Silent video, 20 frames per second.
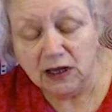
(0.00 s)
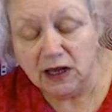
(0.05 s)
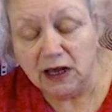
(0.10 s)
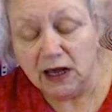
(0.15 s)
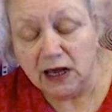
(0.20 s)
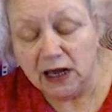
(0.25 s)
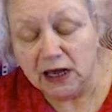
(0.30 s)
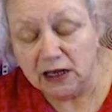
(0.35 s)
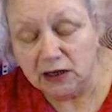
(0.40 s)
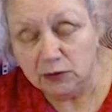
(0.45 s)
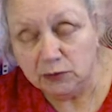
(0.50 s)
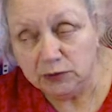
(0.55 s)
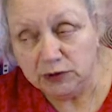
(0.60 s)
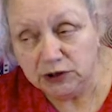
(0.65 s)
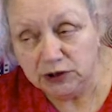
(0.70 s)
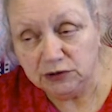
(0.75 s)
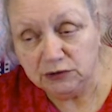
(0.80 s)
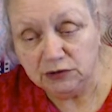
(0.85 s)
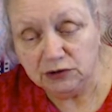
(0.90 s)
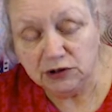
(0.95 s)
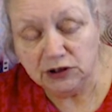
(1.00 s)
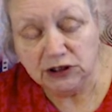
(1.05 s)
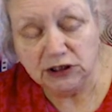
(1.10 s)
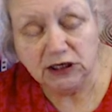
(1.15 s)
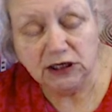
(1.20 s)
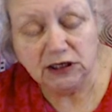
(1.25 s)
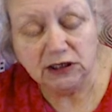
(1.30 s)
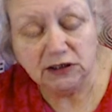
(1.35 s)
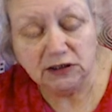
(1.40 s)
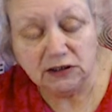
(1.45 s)
how are you going to
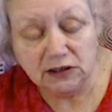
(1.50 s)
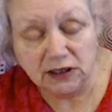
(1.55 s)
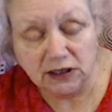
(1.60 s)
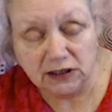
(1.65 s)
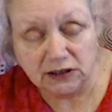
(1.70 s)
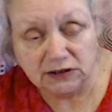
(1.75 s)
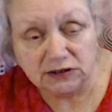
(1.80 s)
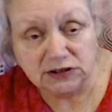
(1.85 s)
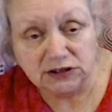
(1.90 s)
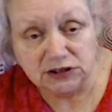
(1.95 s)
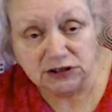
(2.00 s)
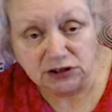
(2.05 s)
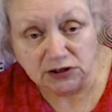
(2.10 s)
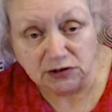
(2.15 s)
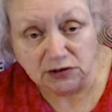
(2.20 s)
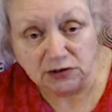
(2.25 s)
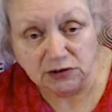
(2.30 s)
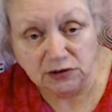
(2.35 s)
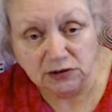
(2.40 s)
get that done?